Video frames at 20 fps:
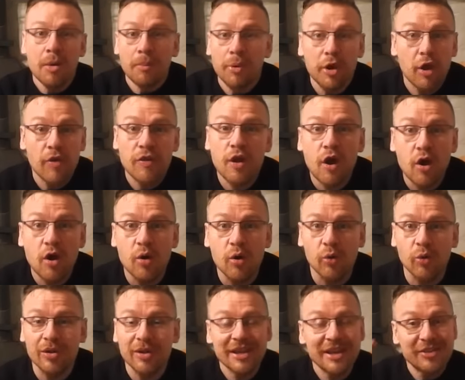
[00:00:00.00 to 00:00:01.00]
But on the
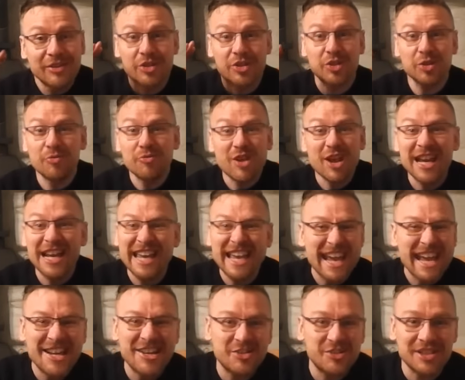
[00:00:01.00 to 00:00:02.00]
whole, there's some really
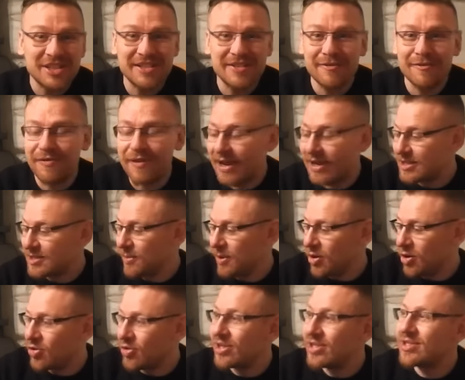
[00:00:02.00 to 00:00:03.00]
interesting facts
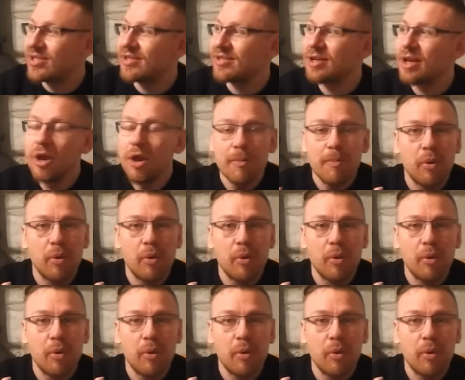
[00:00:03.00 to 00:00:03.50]
about Christians.